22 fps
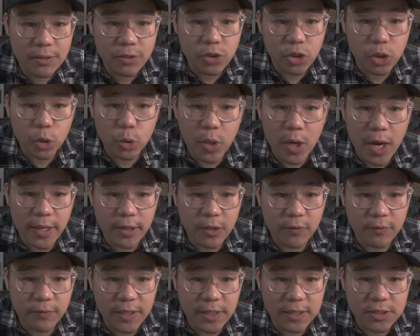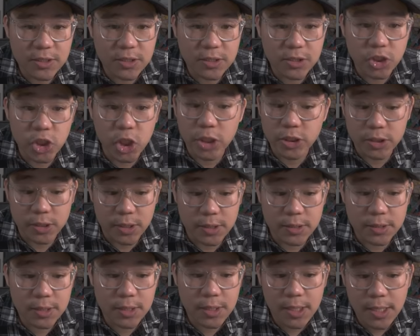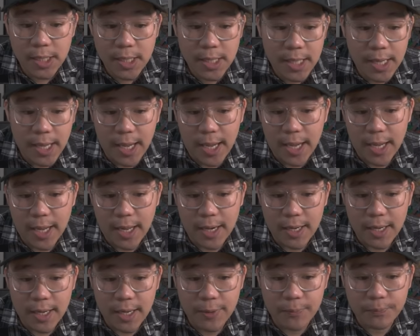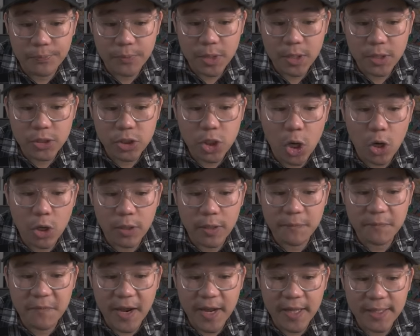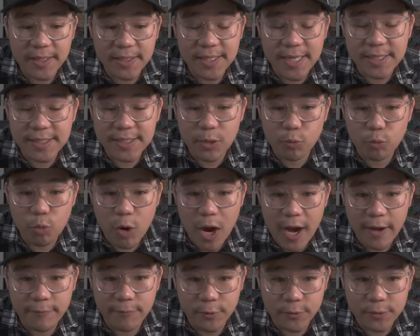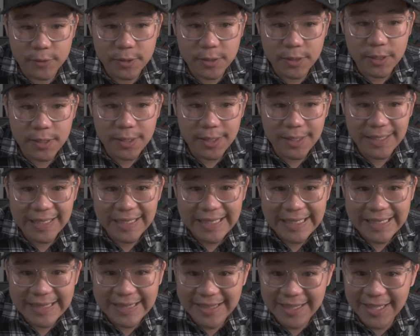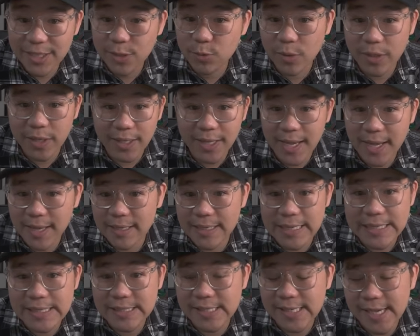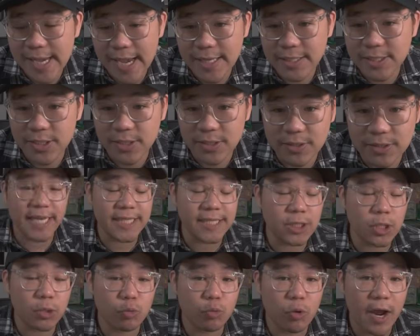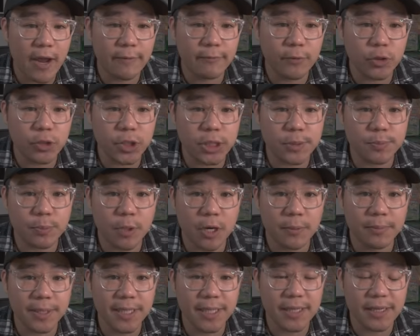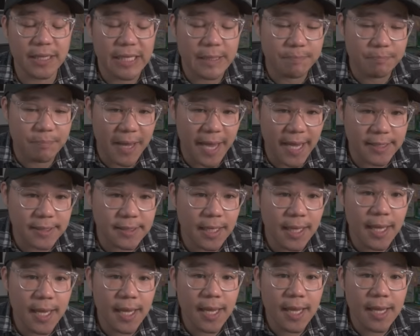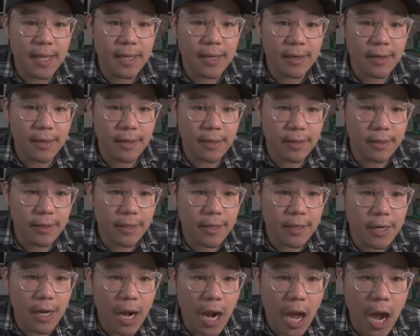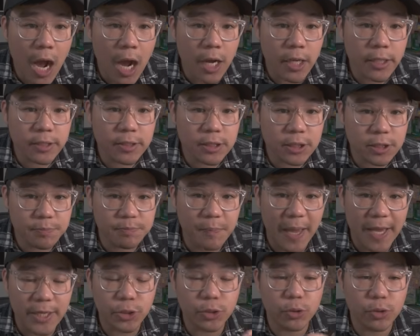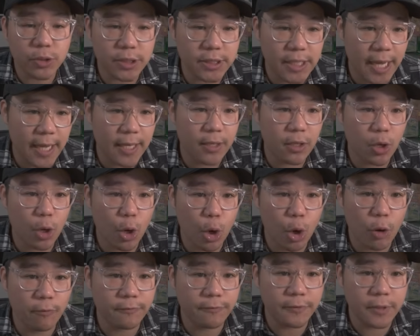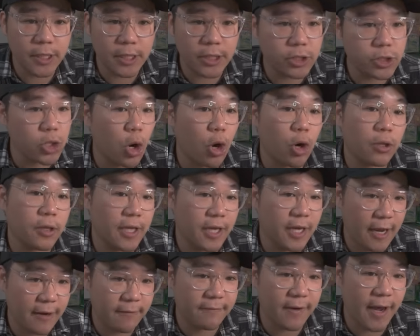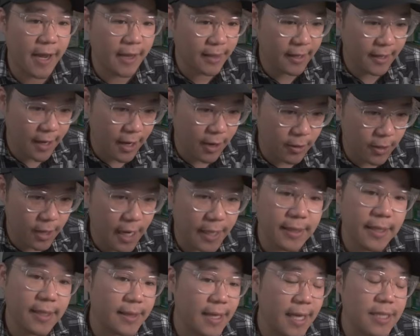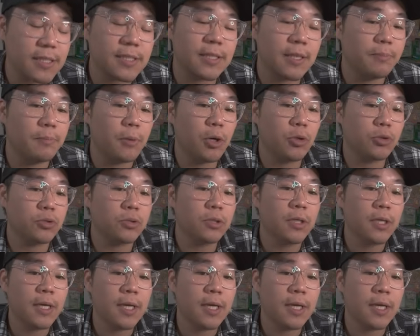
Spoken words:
do either of these justice. And Scarlet Violet Destined Rivals. This one, again, easy A tier. Destined Rivals is probably the best non-special set of the Scarlet and Violet era. I think that's the most